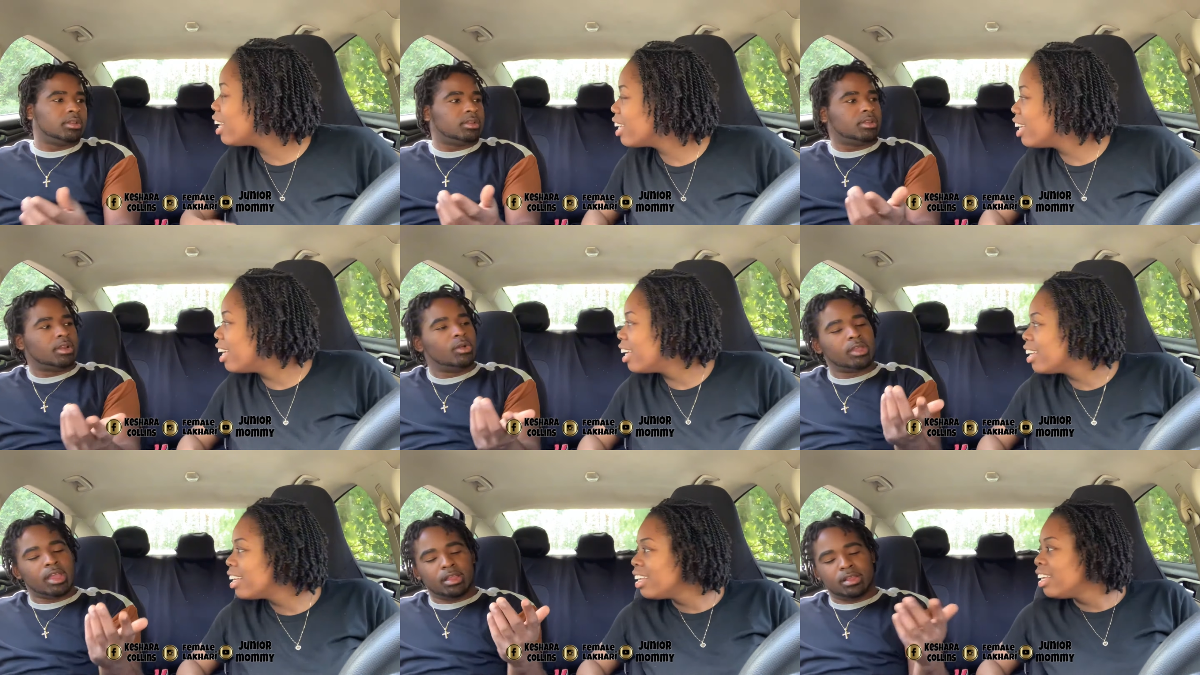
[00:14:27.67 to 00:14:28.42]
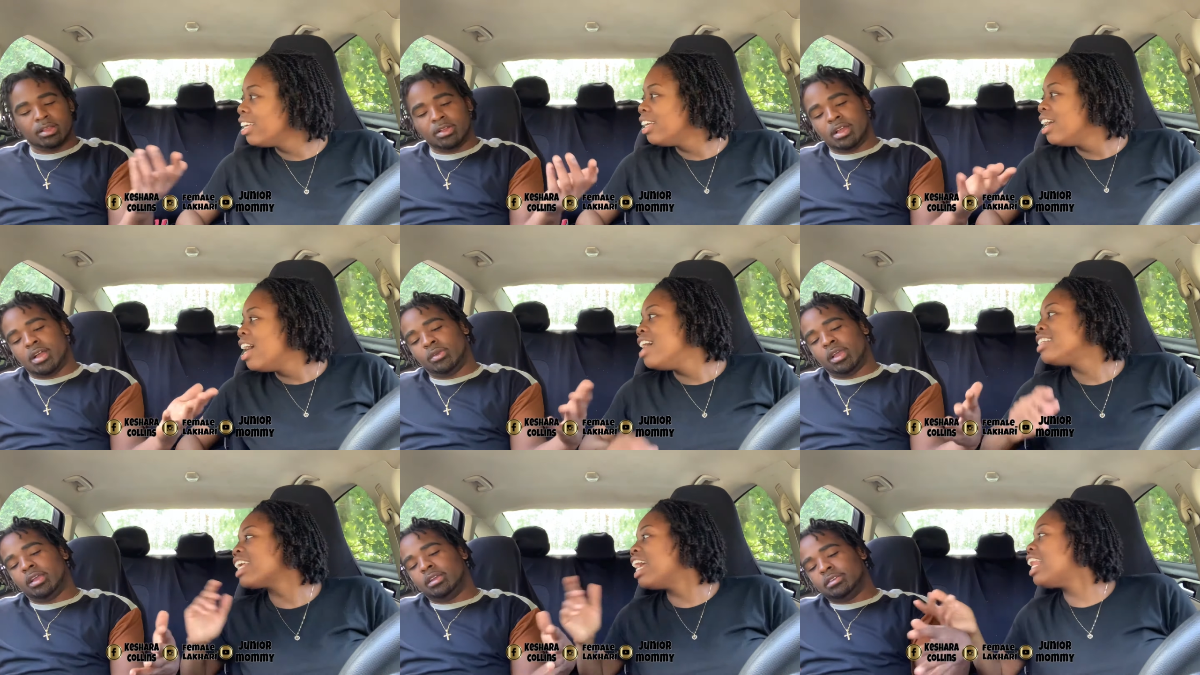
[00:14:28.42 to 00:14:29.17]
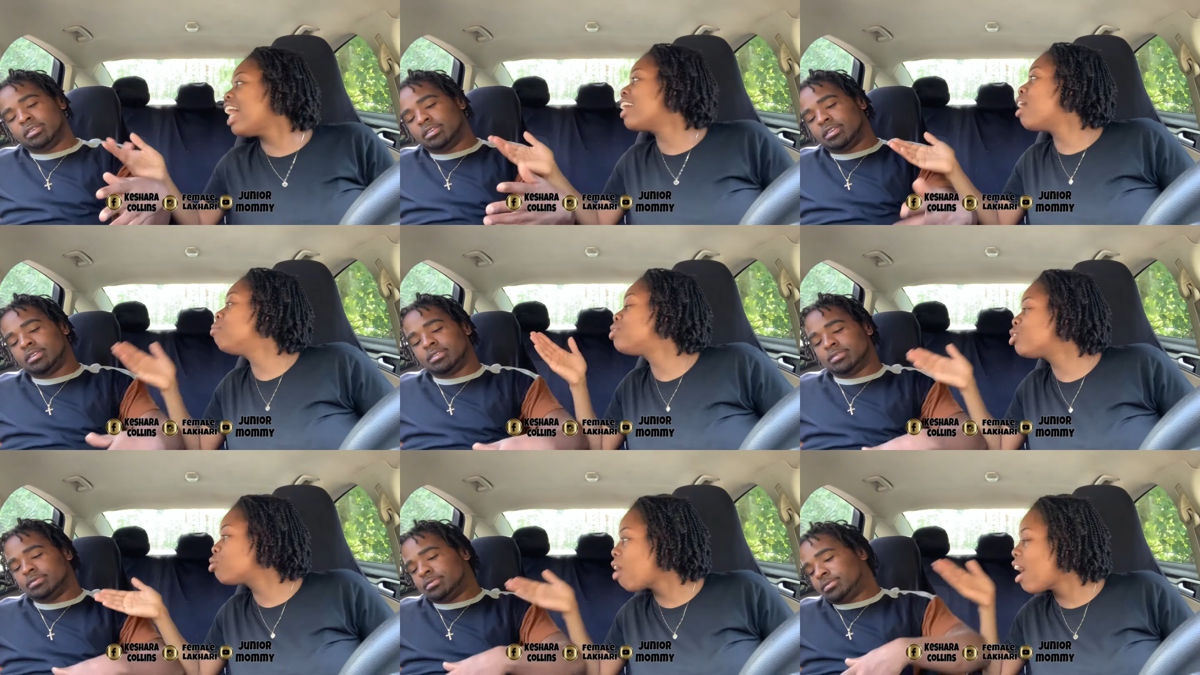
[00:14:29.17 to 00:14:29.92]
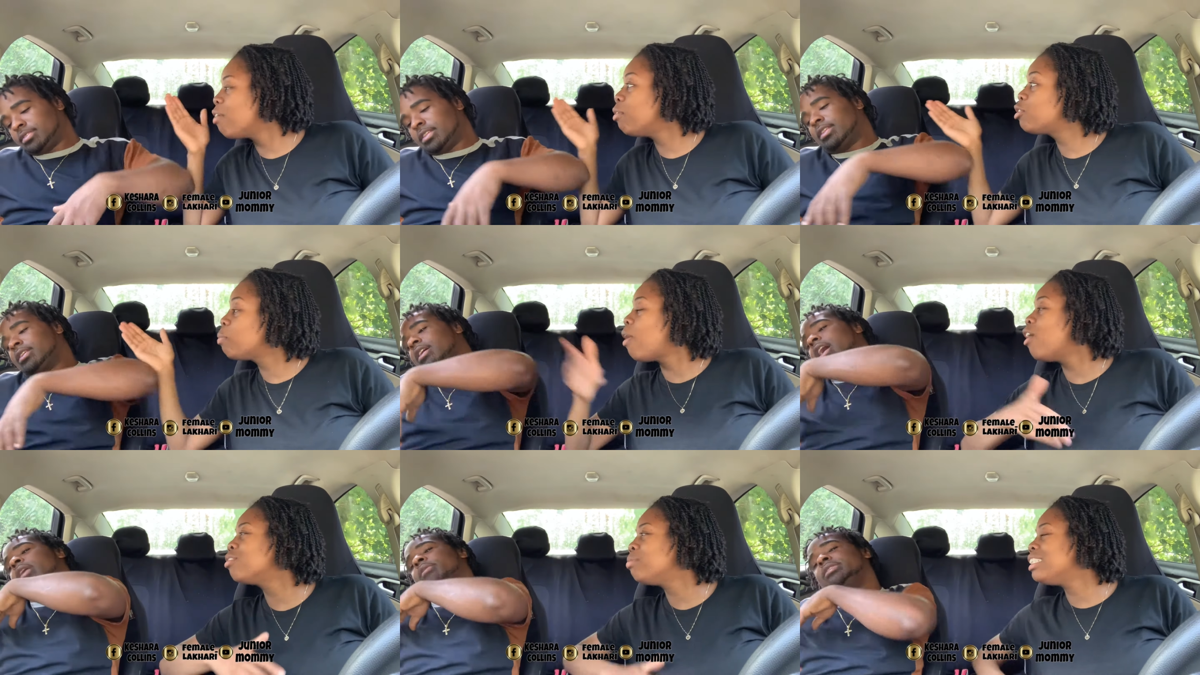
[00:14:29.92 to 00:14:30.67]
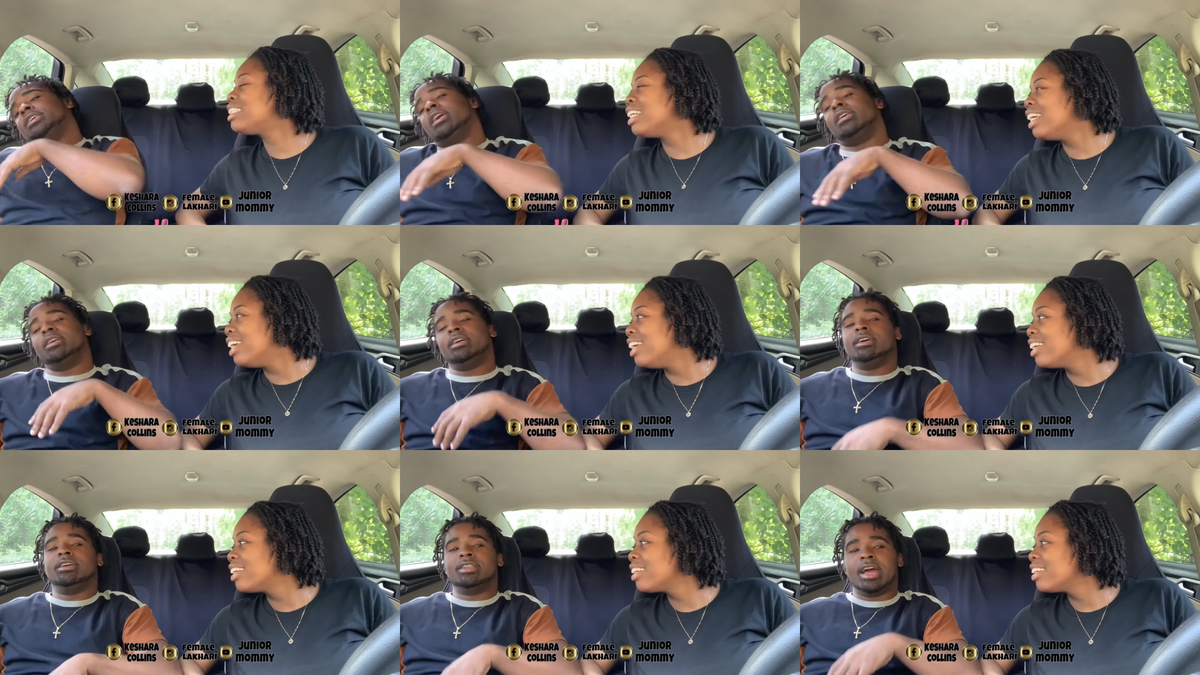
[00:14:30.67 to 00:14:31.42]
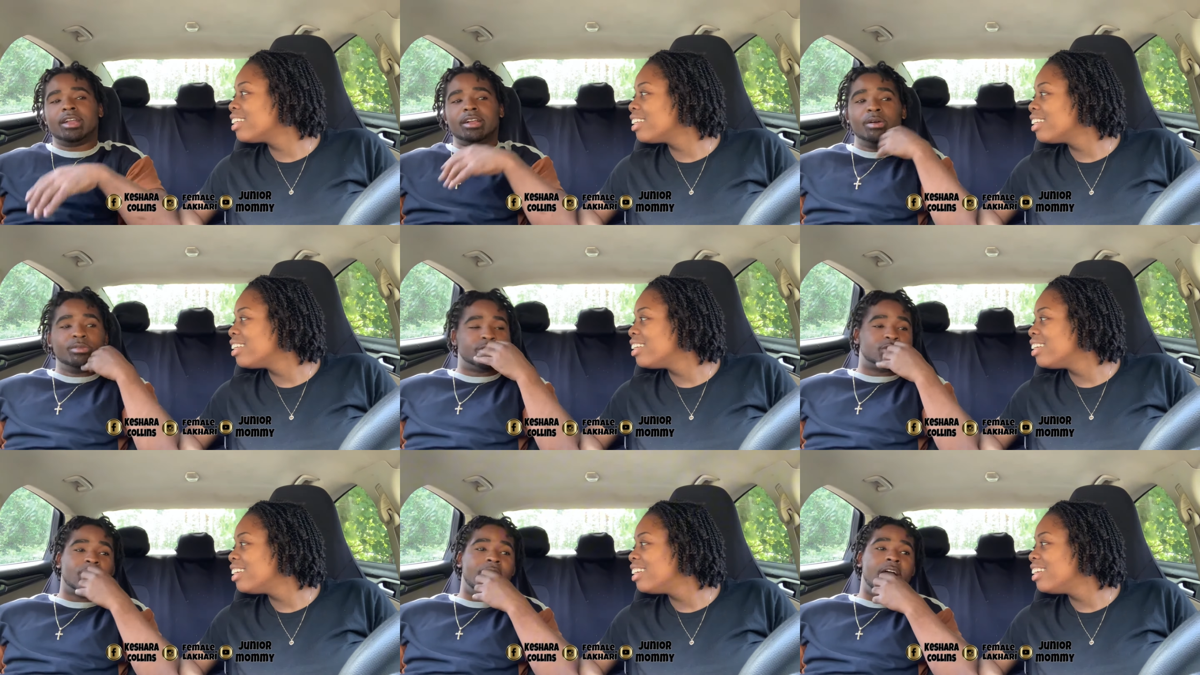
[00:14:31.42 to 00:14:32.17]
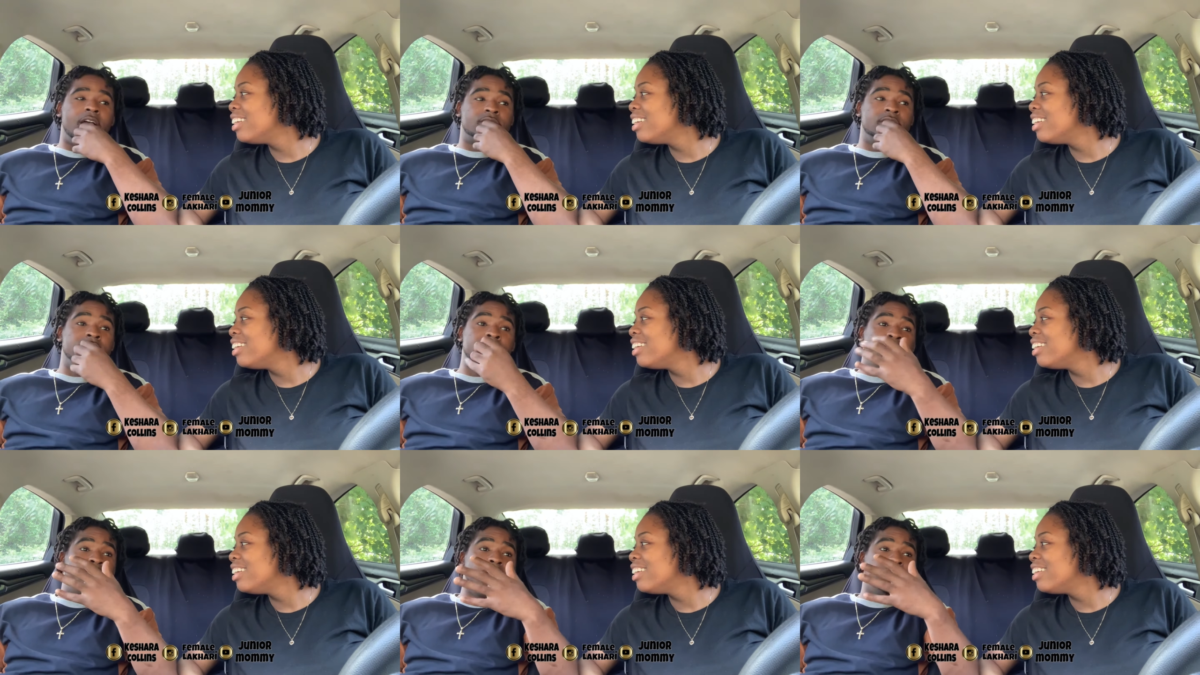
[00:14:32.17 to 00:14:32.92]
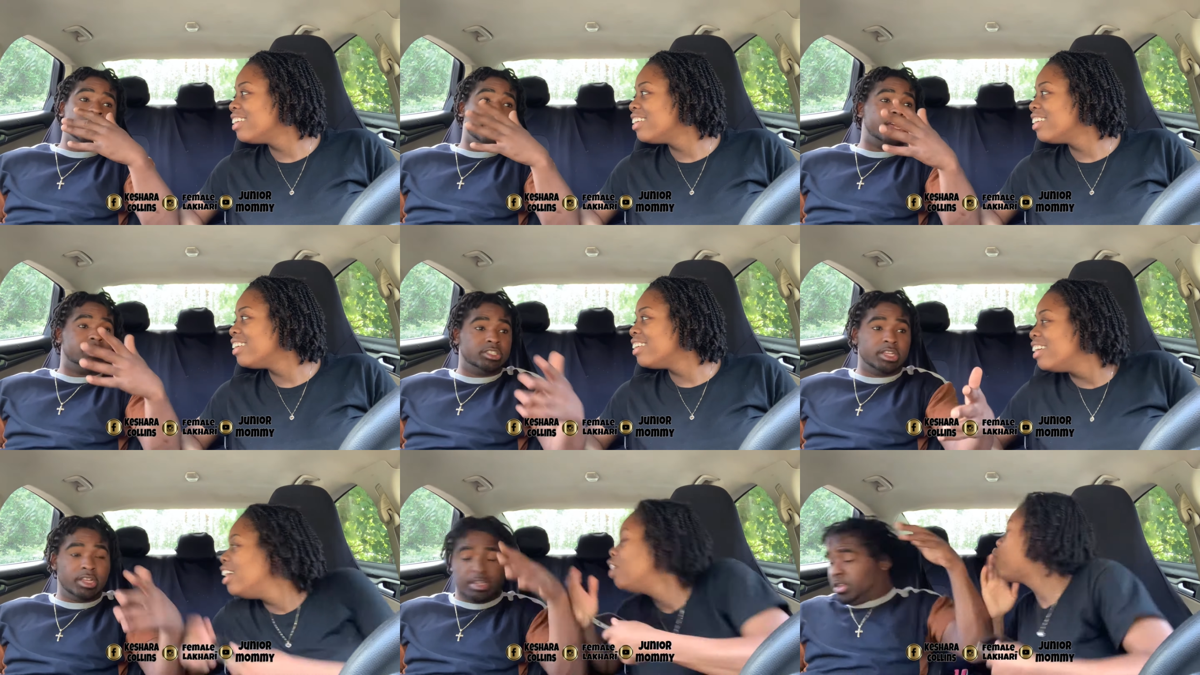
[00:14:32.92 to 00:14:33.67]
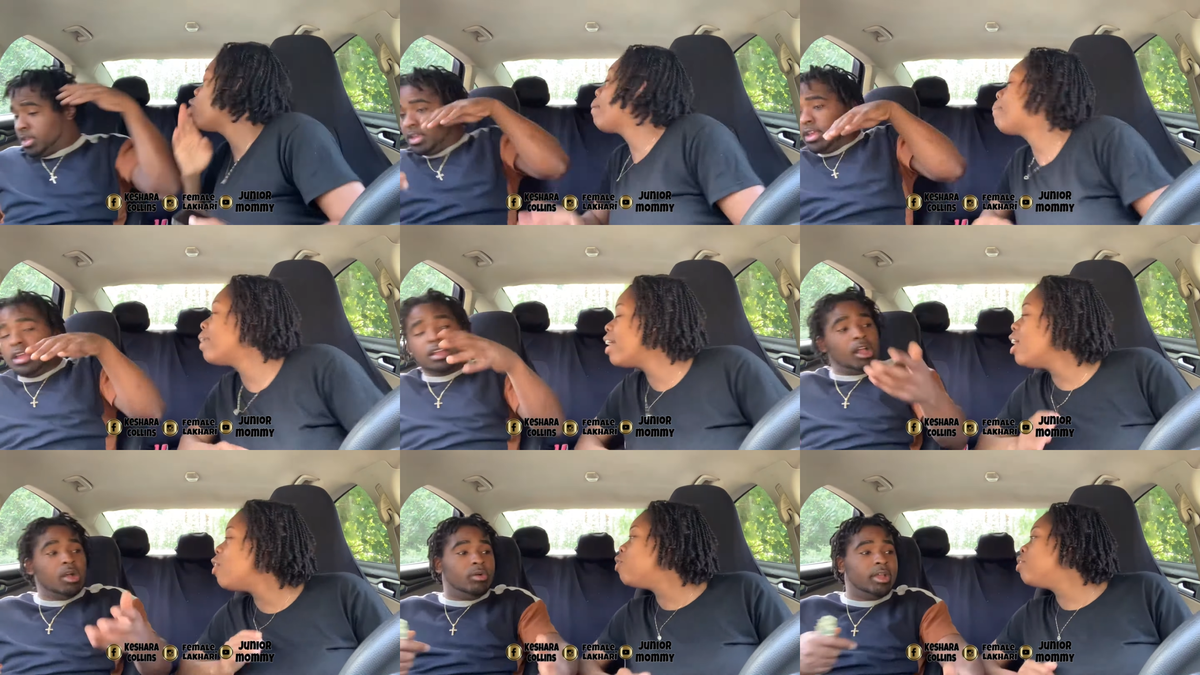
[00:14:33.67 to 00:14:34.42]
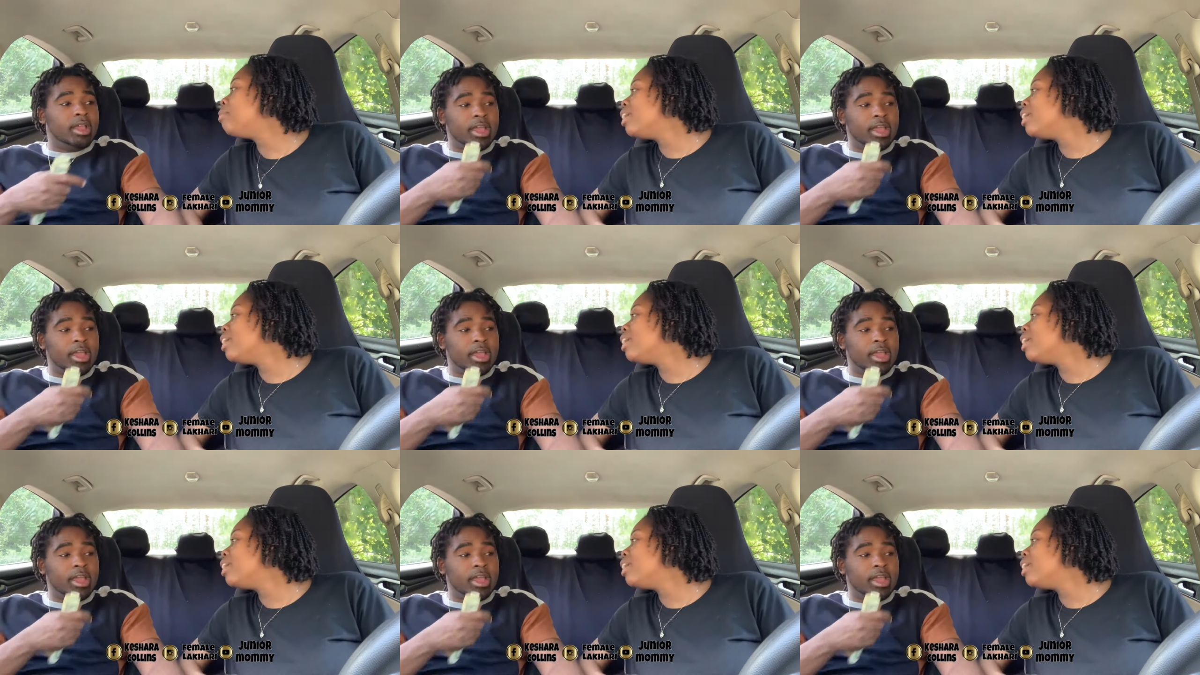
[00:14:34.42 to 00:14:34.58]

Speaker 1: again. Okay, okay. Say like, come subscribe. What you supposed right, watch out.
Speaker 2: Like, come subscribe to this infected ass shit.
Speaker 1: We play go on with